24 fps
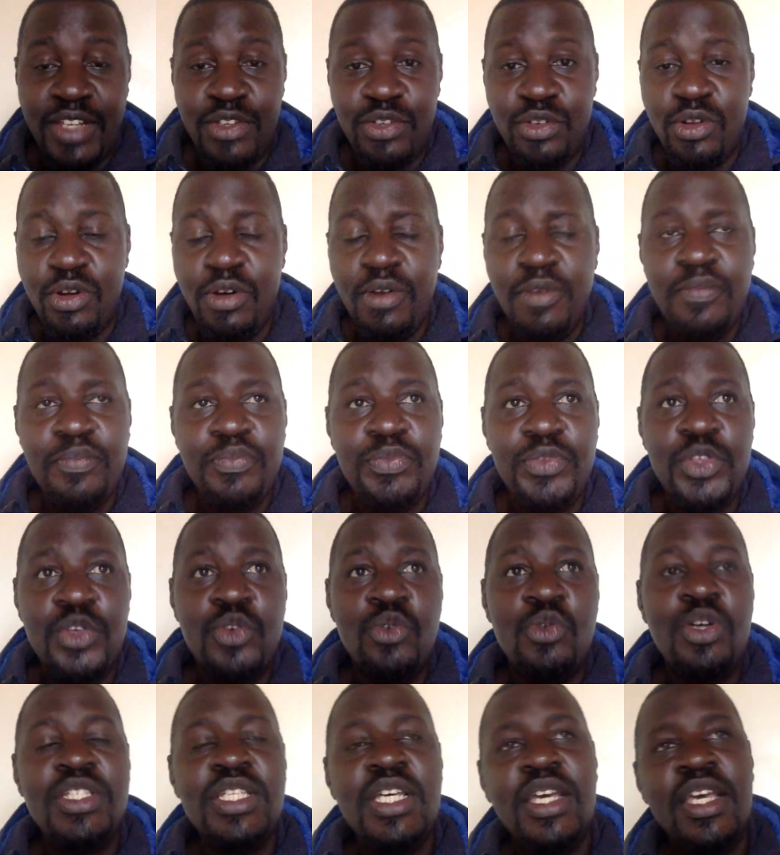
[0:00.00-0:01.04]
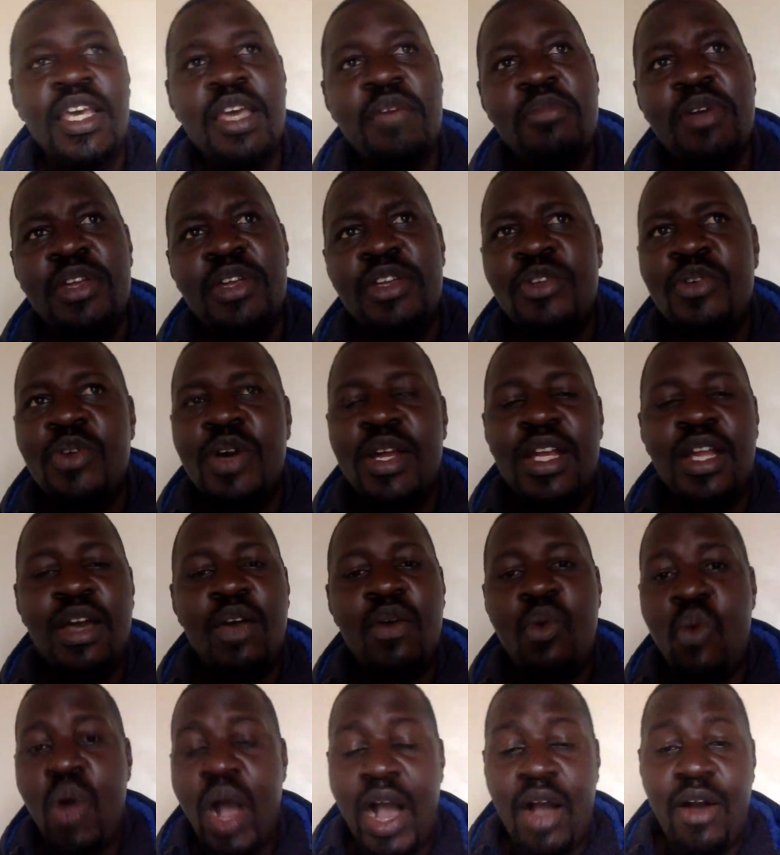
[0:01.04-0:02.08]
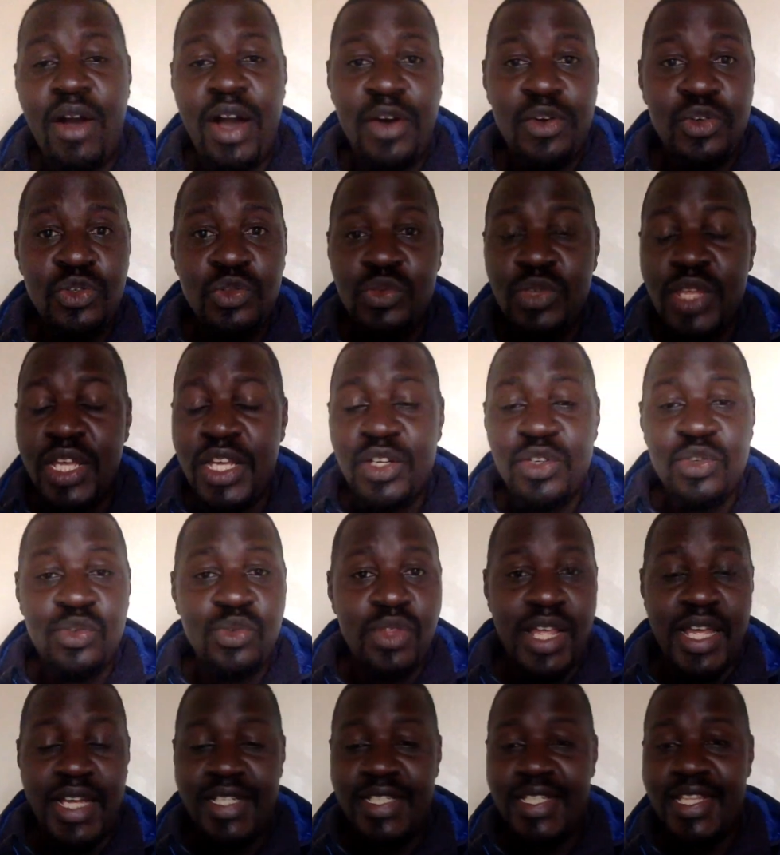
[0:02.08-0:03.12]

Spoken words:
You know, you watch a game and you wonder, wow, how do they do that?